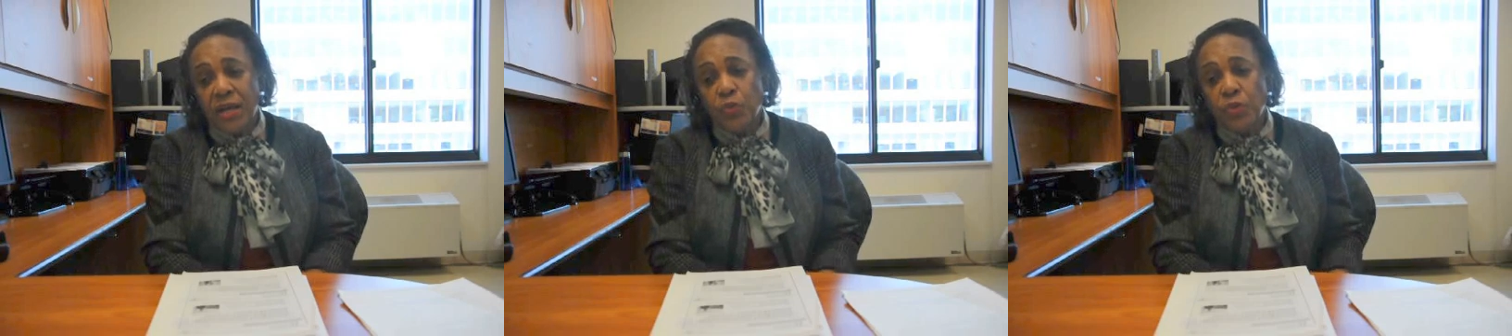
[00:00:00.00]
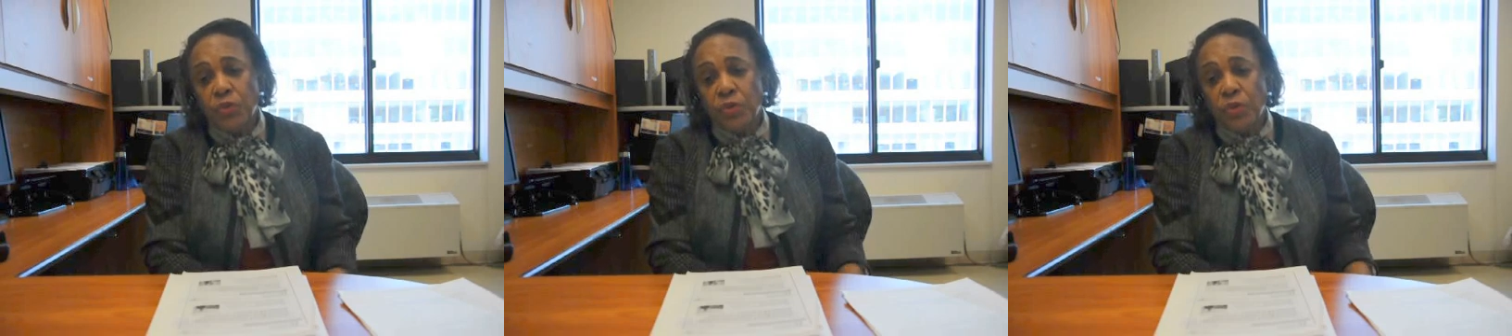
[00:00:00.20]

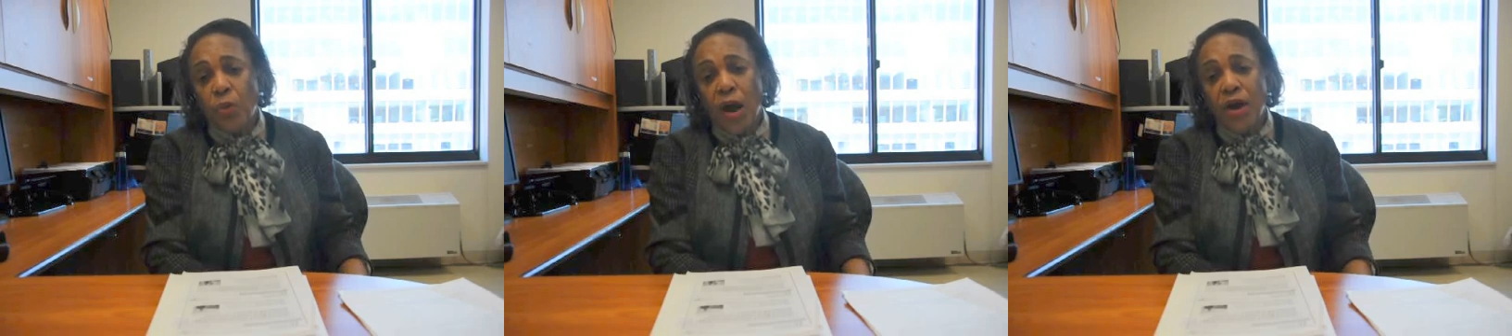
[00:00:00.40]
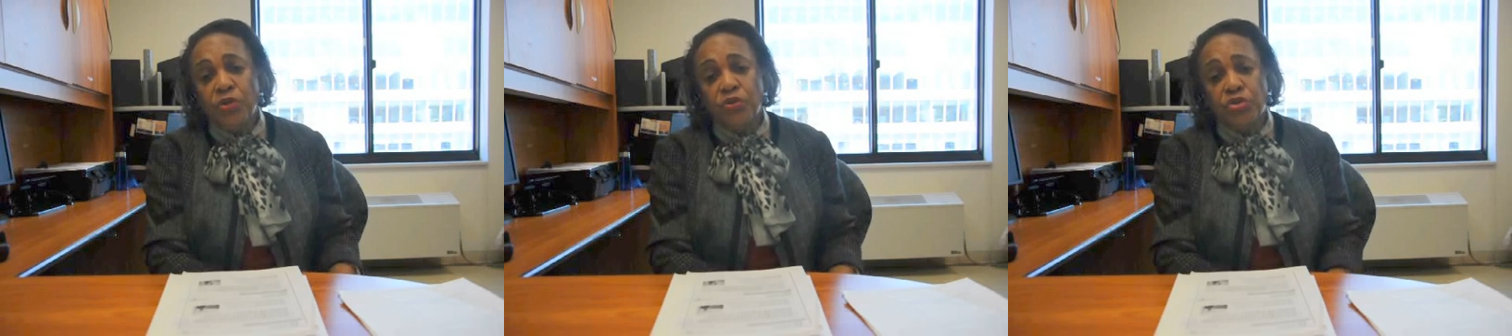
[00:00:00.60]
We
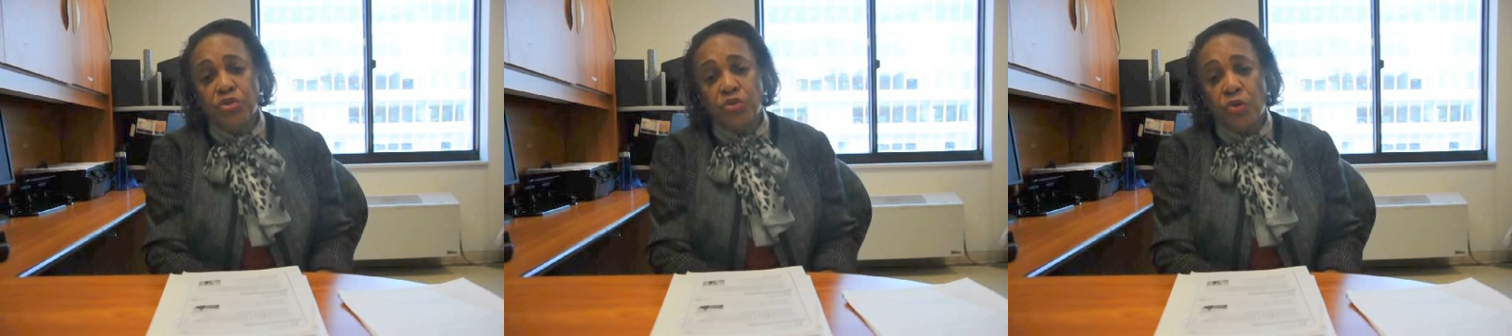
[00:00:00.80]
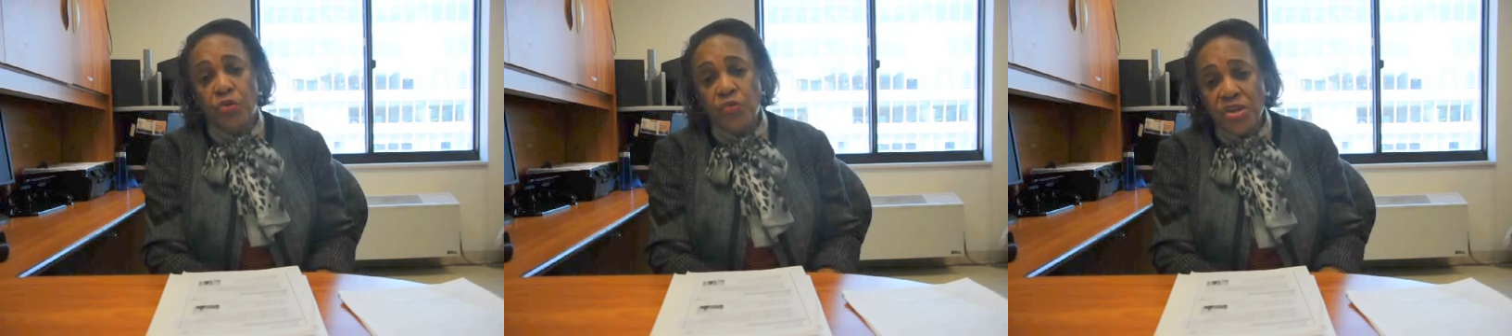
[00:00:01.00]
require you to
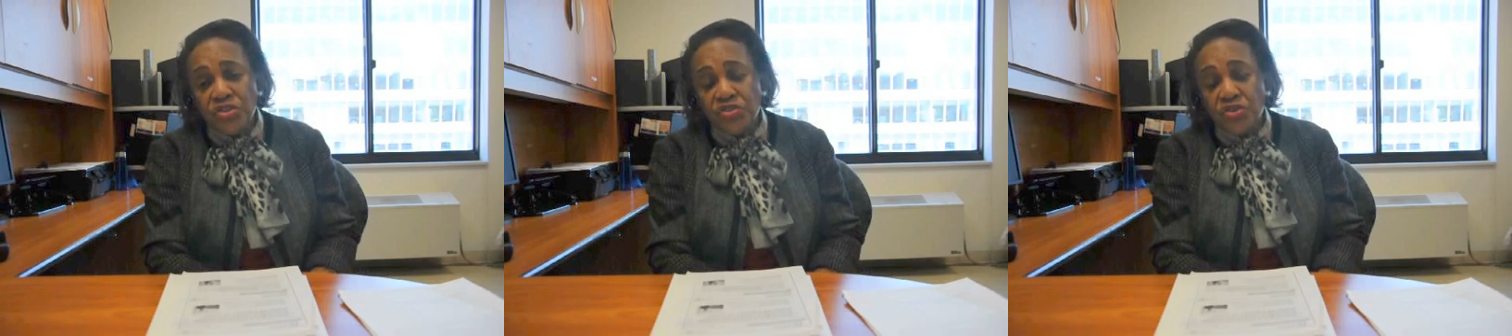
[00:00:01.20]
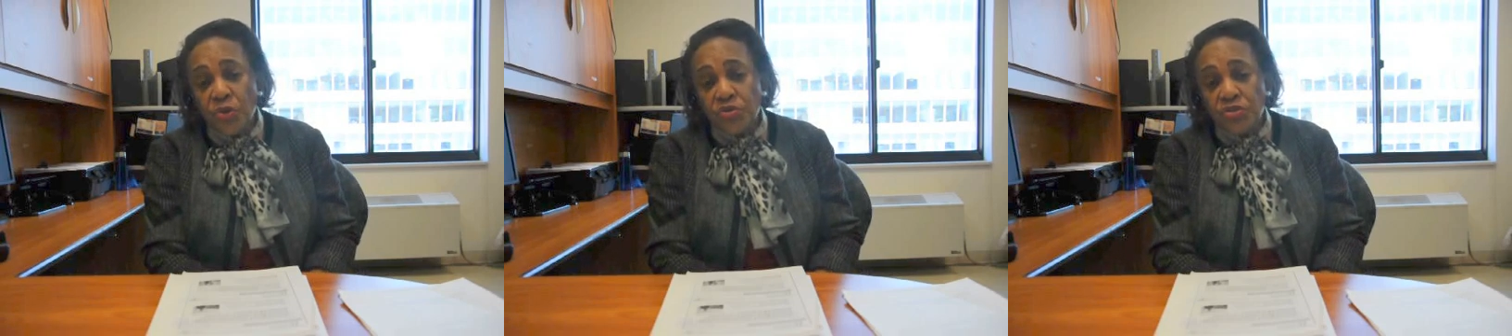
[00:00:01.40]
do a
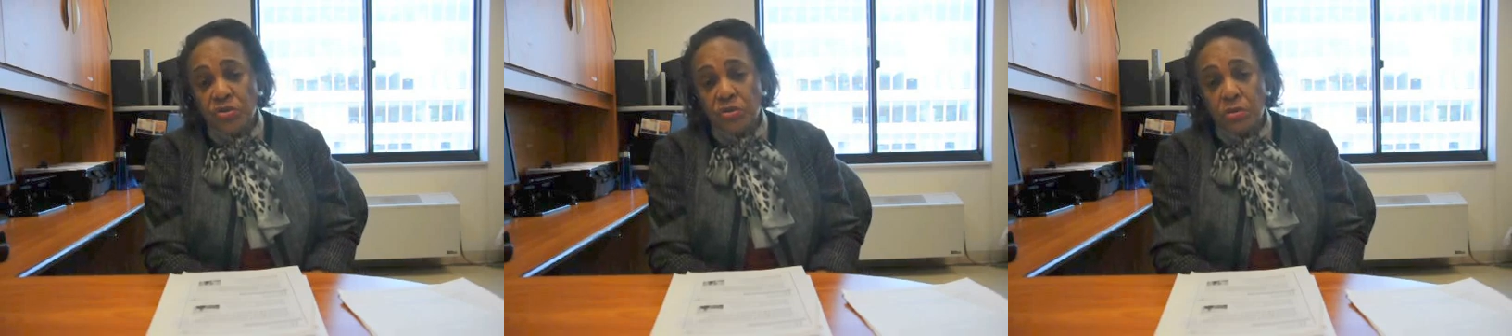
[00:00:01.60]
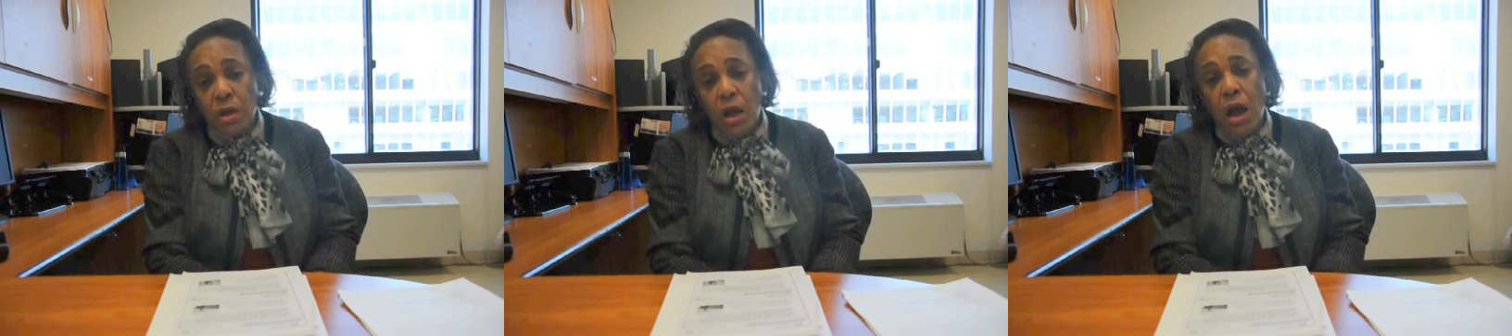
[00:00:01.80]
research
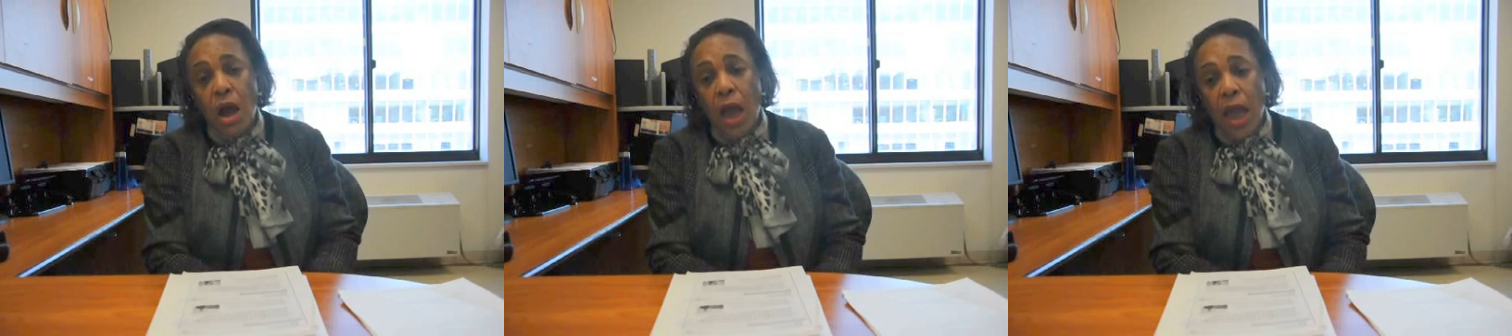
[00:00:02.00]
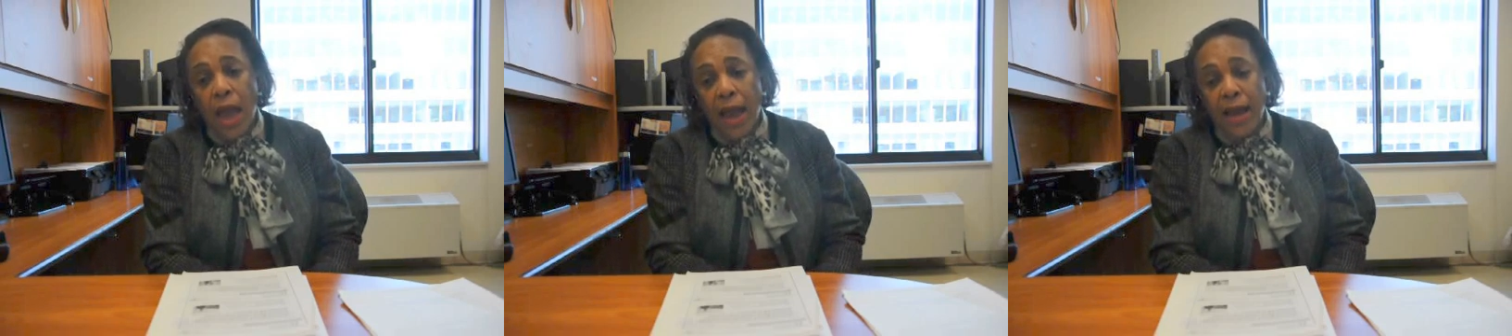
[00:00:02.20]

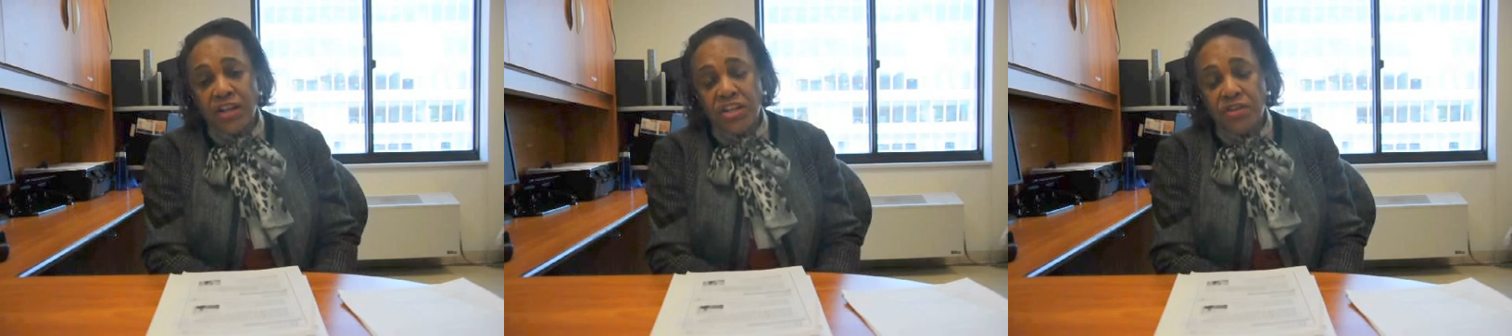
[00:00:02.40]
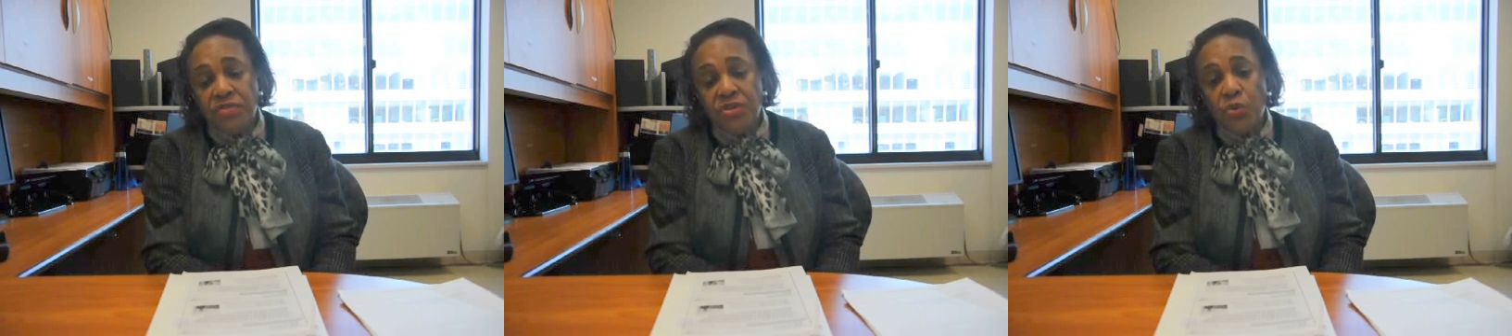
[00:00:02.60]

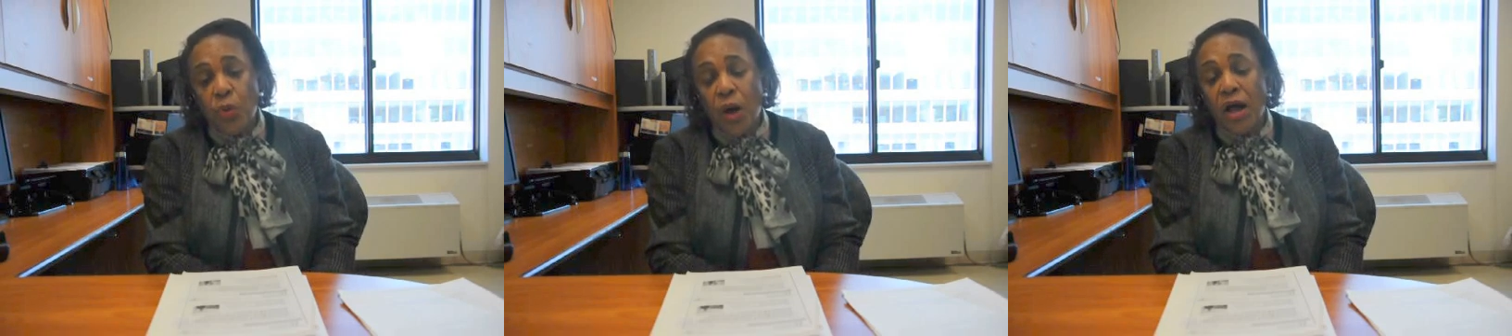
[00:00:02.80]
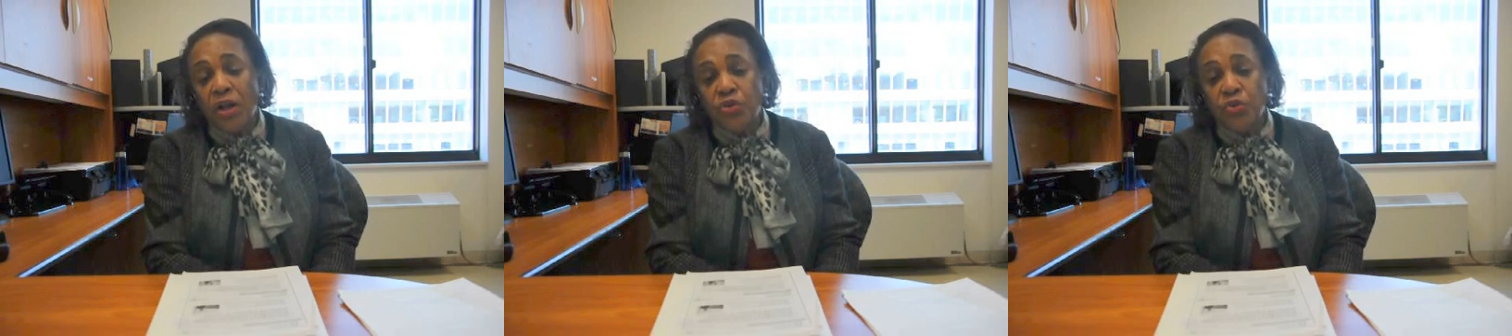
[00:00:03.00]
activity
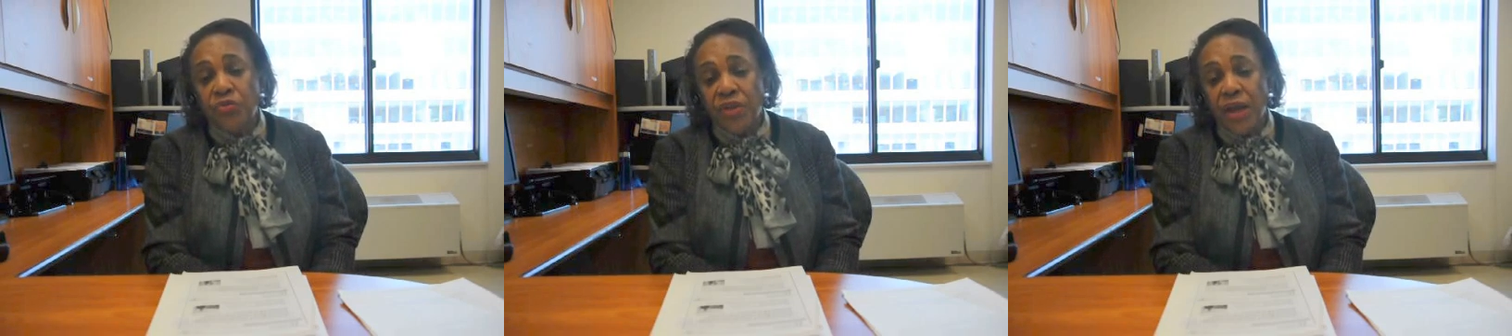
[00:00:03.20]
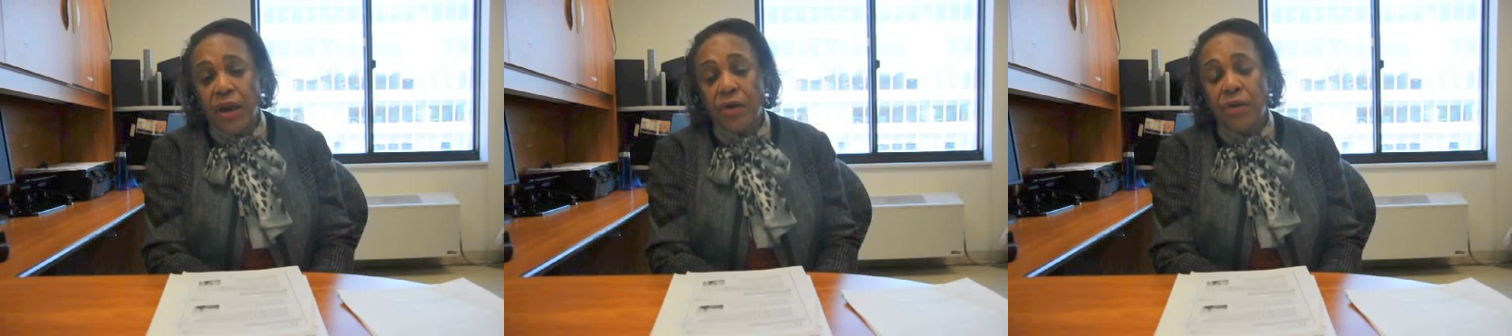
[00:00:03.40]
while you're
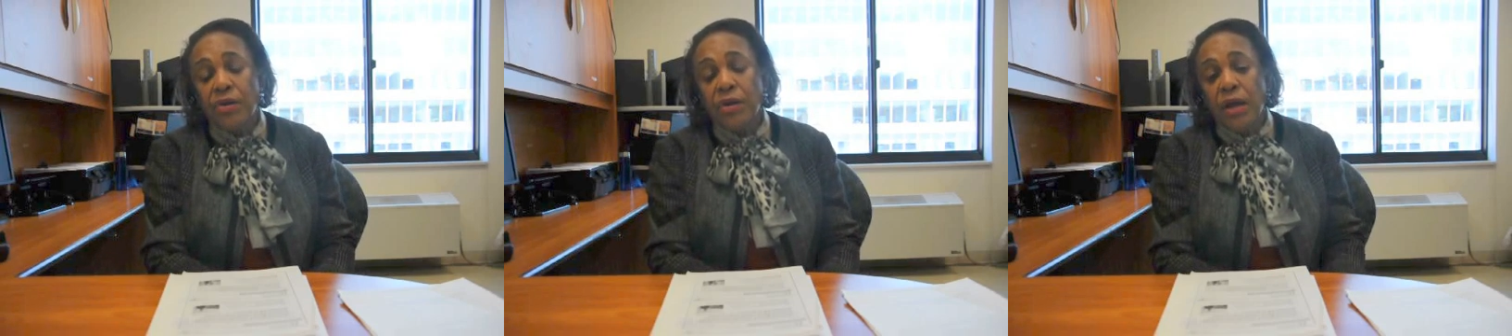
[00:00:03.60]
there,